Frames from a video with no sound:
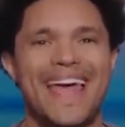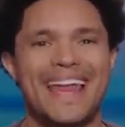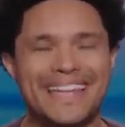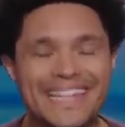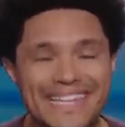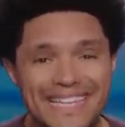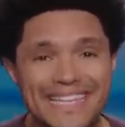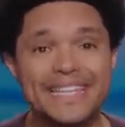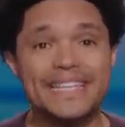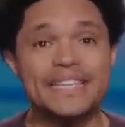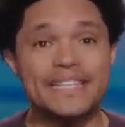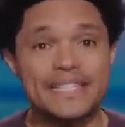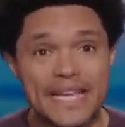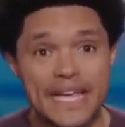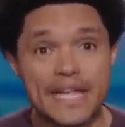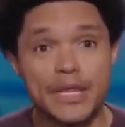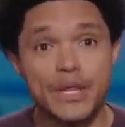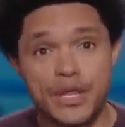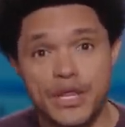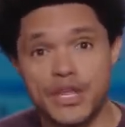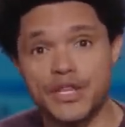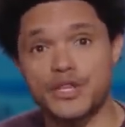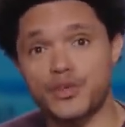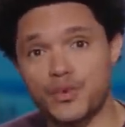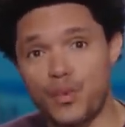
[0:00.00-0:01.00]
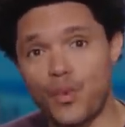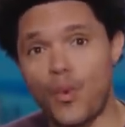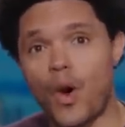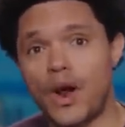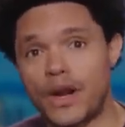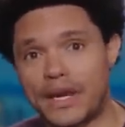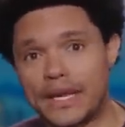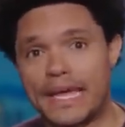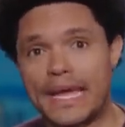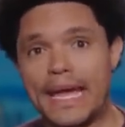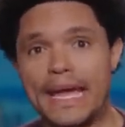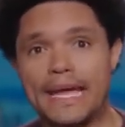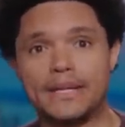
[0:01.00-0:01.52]
at least in this
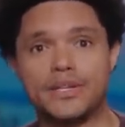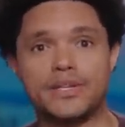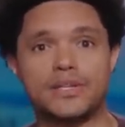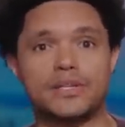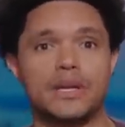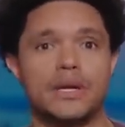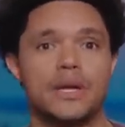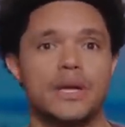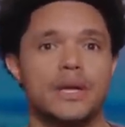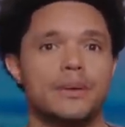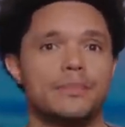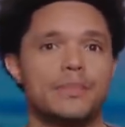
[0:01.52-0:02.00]
one case,